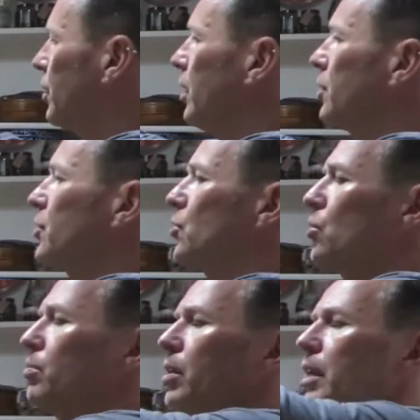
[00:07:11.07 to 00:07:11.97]
are
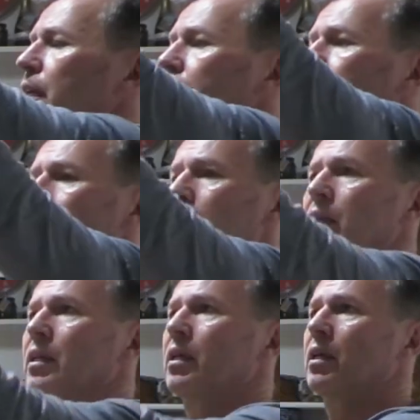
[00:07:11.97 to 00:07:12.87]
Stormline
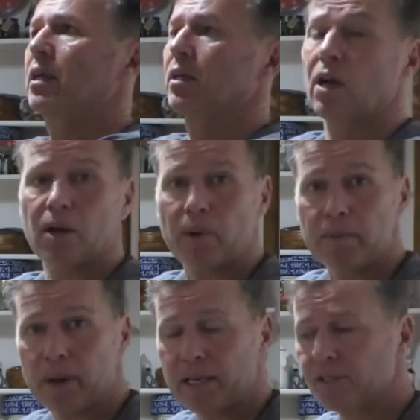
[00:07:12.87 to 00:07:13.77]

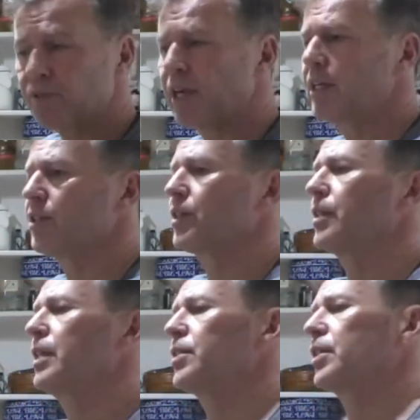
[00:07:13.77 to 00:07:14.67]
lightweight pants range.
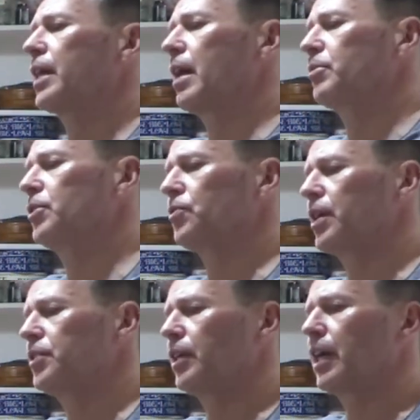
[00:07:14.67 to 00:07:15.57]
These are the Captains
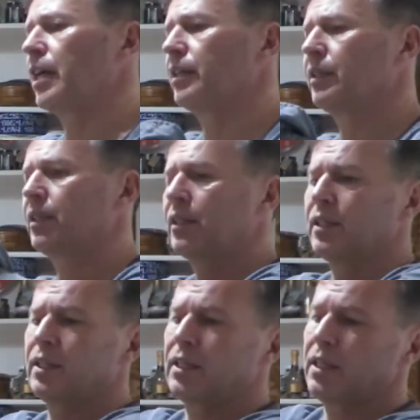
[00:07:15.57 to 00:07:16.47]
range again.
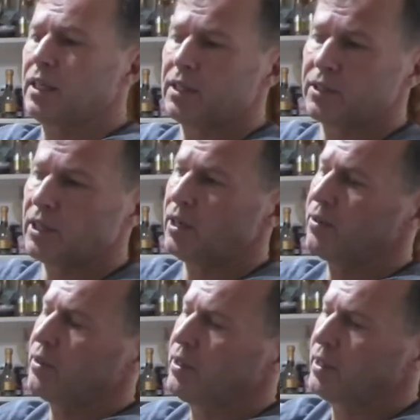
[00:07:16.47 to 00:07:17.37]
So
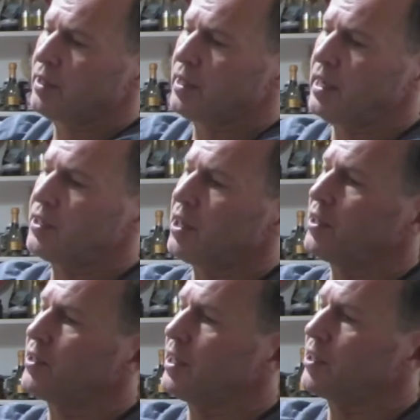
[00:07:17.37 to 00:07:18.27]
these are
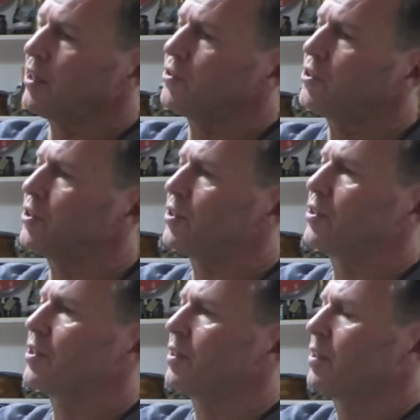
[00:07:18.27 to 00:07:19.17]
600s.